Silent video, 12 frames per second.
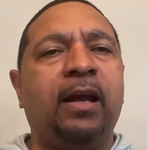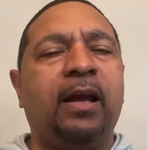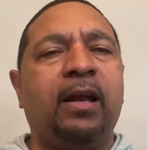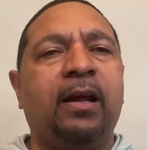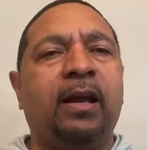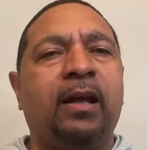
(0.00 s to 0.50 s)

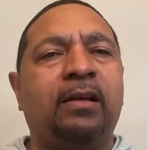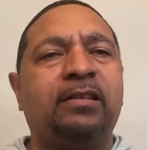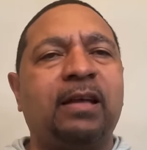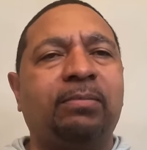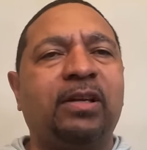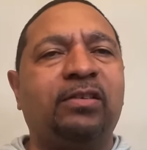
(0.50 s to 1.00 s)
and and
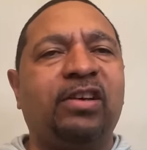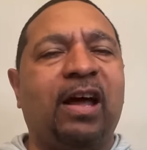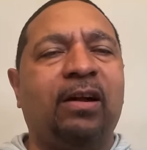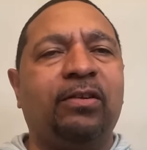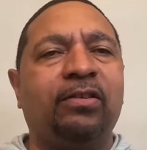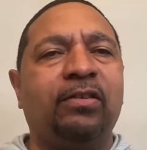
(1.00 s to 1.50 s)
accept the
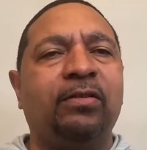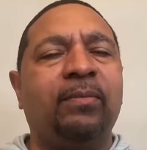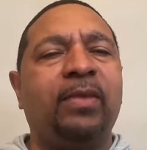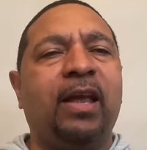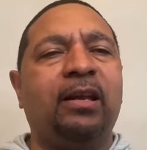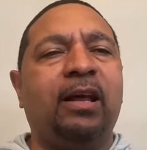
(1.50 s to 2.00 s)
challenges
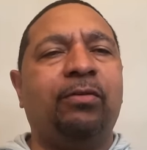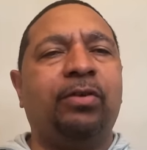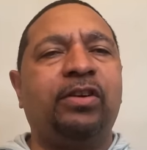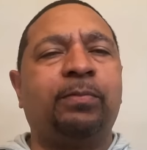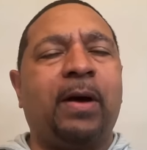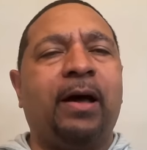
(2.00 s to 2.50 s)
and then
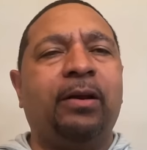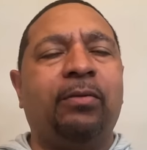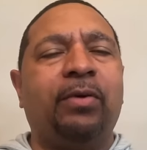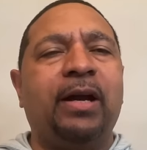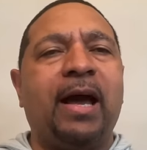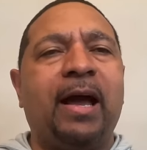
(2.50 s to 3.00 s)
respond
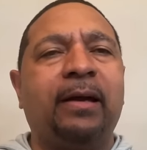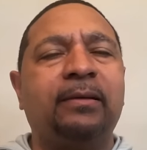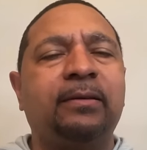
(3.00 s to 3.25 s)
and react.